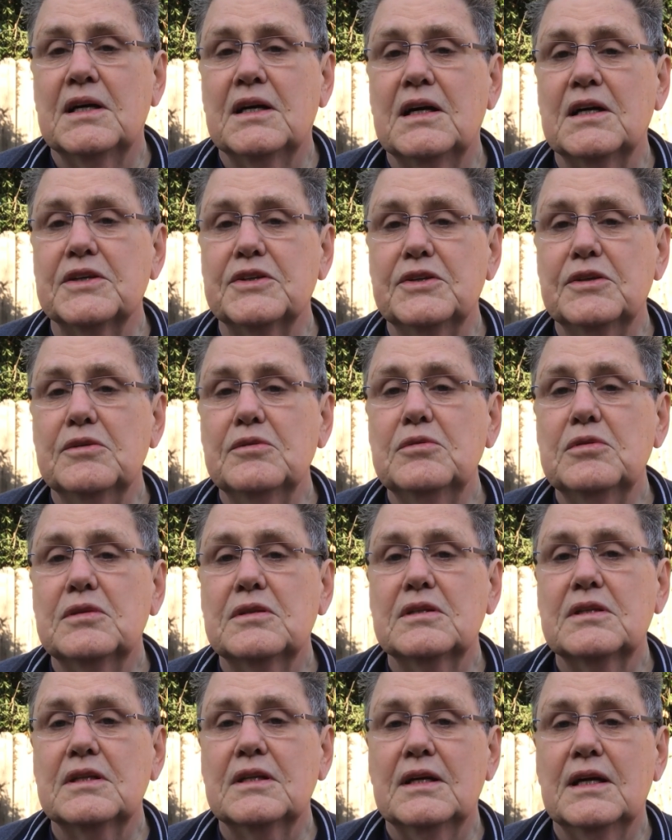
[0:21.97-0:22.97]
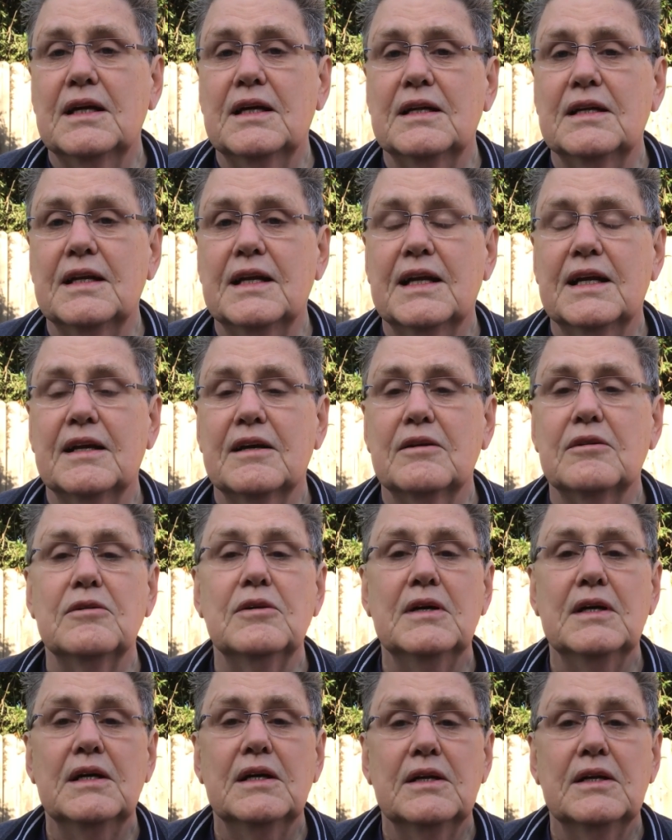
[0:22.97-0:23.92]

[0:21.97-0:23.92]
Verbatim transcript: our youth and how